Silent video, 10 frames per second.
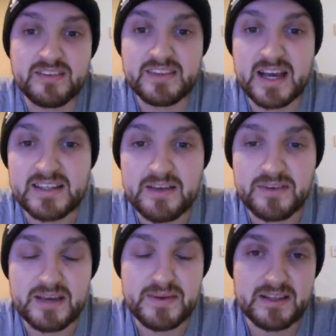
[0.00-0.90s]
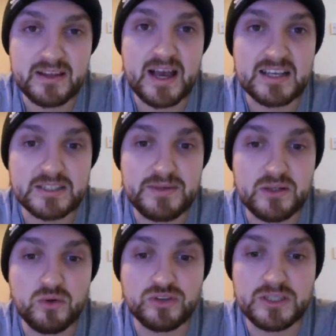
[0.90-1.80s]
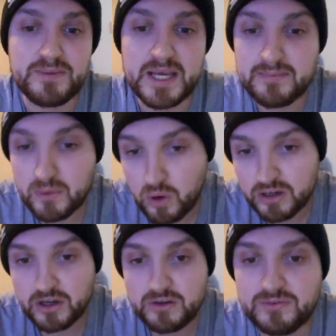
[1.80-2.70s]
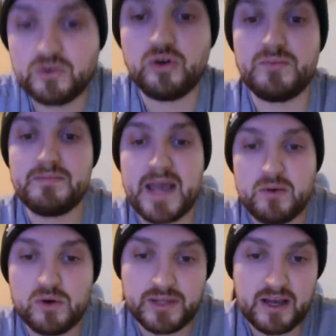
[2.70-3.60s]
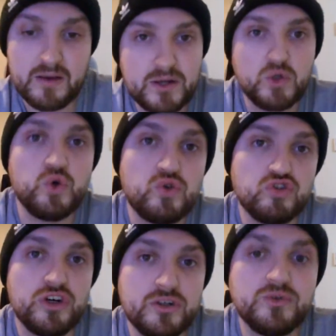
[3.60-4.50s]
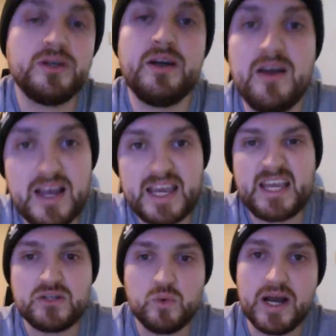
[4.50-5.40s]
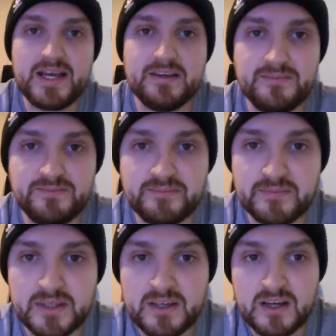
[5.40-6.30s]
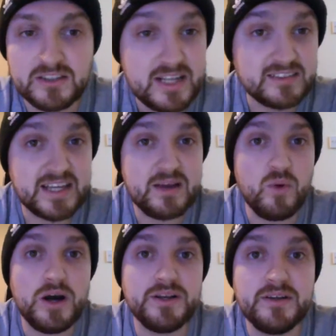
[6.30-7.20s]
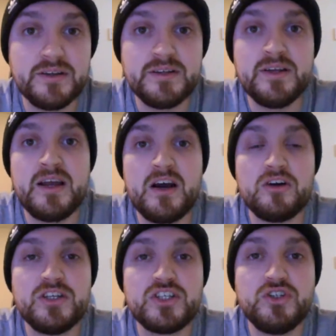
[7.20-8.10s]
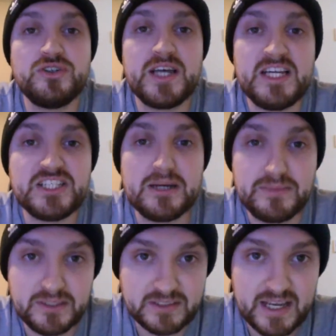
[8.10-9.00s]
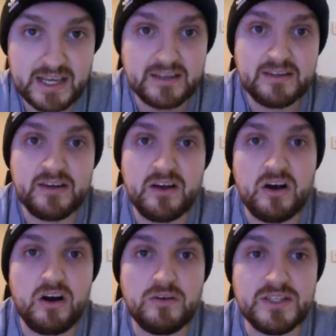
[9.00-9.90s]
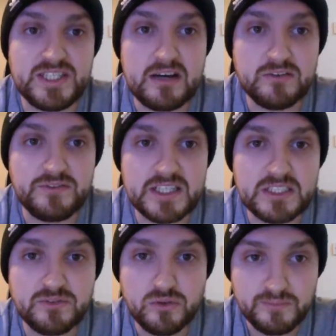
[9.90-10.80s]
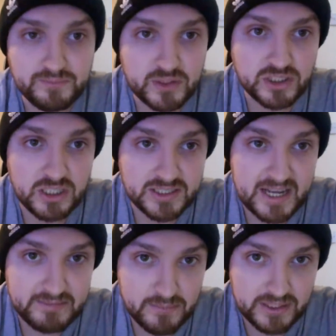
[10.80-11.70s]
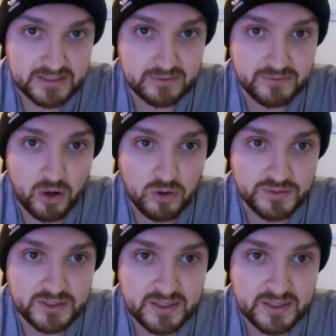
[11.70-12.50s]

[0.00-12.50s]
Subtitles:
that definitely has to be the horse to beat. But what I'd go for, my main one there would be Lord Royal each way. So that's day one on the Tuesday, Champions Day of the Cheltenham Festival. Good luck to everybody that's involved.